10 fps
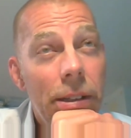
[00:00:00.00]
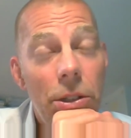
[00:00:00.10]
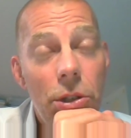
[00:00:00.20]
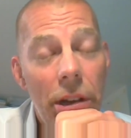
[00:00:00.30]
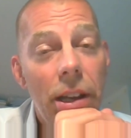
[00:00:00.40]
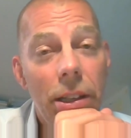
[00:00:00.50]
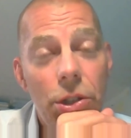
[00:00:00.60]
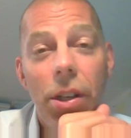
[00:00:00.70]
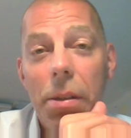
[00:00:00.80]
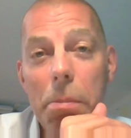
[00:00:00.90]

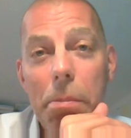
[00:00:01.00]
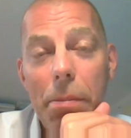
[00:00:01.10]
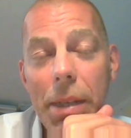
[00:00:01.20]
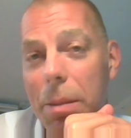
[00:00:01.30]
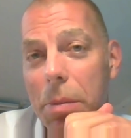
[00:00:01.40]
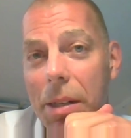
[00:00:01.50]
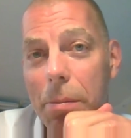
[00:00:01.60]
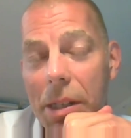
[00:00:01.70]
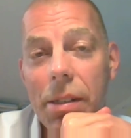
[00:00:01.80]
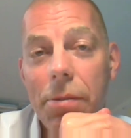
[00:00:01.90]
challenging in many, many,
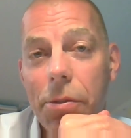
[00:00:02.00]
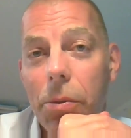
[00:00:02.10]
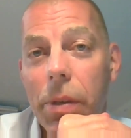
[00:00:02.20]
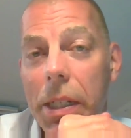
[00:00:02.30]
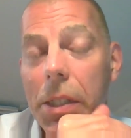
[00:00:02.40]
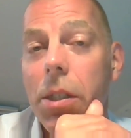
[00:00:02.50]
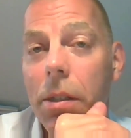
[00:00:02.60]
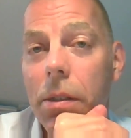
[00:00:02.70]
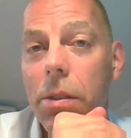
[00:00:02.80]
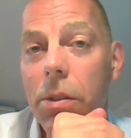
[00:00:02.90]
many different ways.
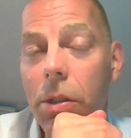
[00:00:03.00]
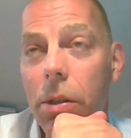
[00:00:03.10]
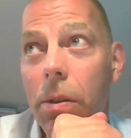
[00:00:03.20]
So